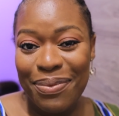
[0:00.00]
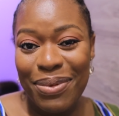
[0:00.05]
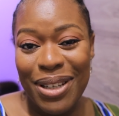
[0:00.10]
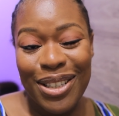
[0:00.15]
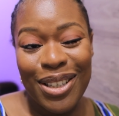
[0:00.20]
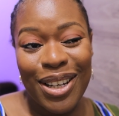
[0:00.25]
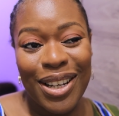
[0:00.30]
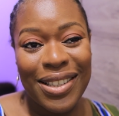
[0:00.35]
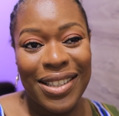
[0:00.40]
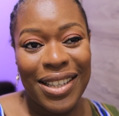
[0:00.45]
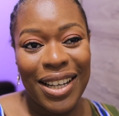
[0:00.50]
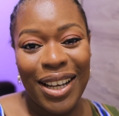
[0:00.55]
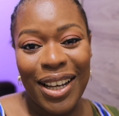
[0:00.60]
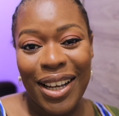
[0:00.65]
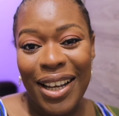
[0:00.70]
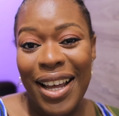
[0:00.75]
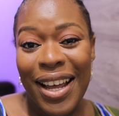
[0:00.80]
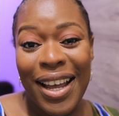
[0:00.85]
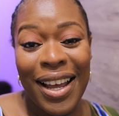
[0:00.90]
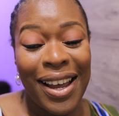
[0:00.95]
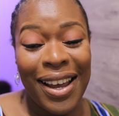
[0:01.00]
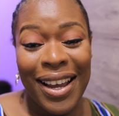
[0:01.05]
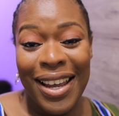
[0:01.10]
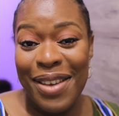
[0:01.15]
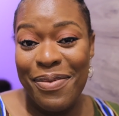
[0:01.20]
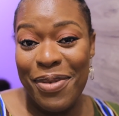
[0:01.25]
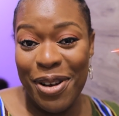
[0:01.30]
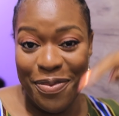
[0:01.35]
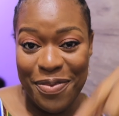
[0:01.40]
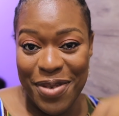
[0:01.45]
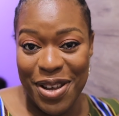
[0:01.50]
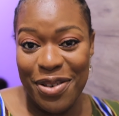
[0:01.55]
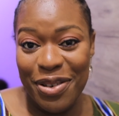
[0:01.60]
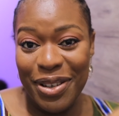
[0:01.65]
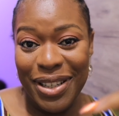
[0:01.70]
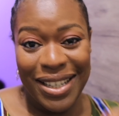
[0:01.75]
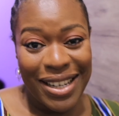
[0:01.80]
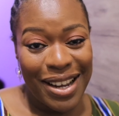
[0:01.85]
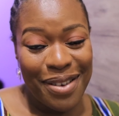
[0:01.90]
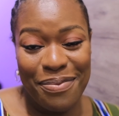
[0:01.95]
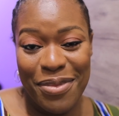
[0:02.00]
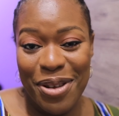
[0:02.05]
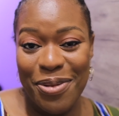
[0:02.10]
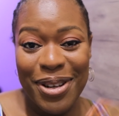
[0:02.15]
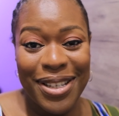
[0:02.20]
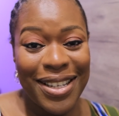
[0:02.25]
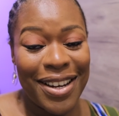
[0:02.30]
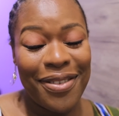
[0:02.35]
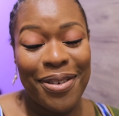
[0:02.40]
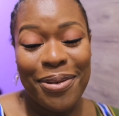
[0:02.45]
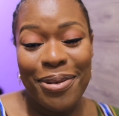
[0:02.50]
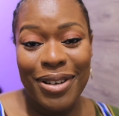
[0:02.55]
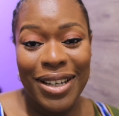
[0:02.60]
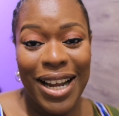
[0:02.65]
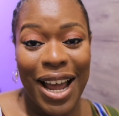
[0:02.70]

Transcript: please just email me or DM me, whichever one.